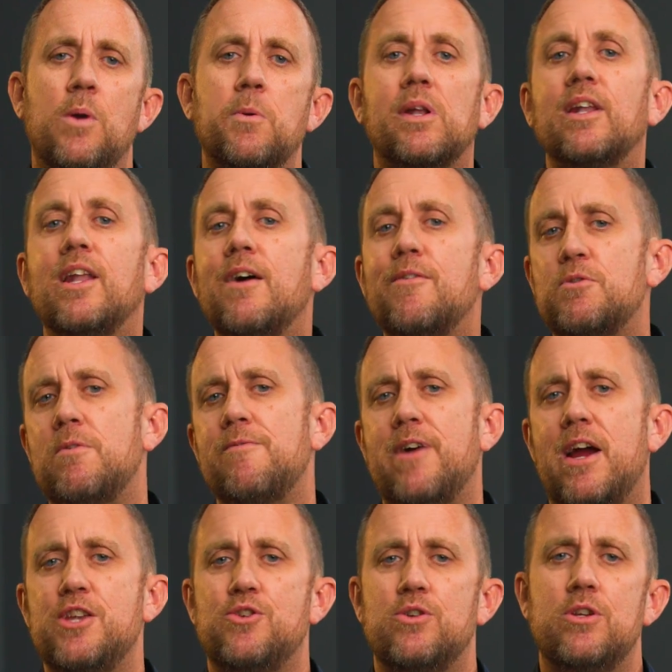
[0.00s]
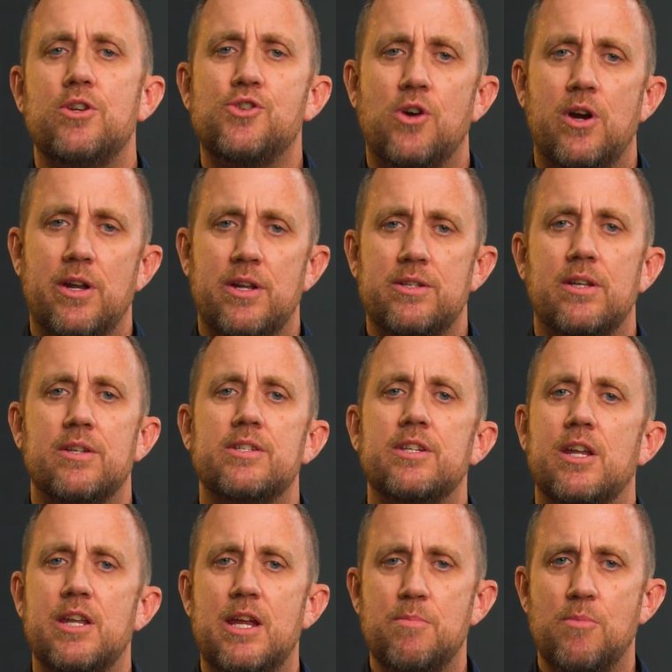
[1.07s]
We would love to invite you to join us on
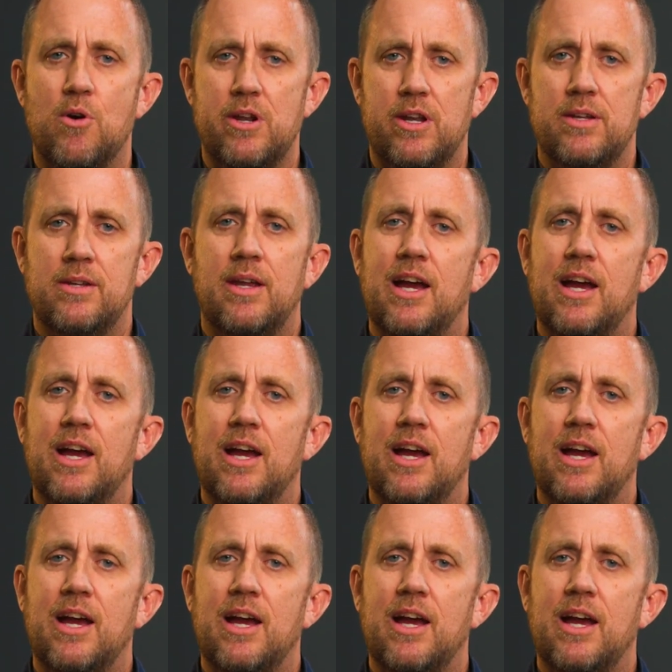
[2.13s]
Sunday morning.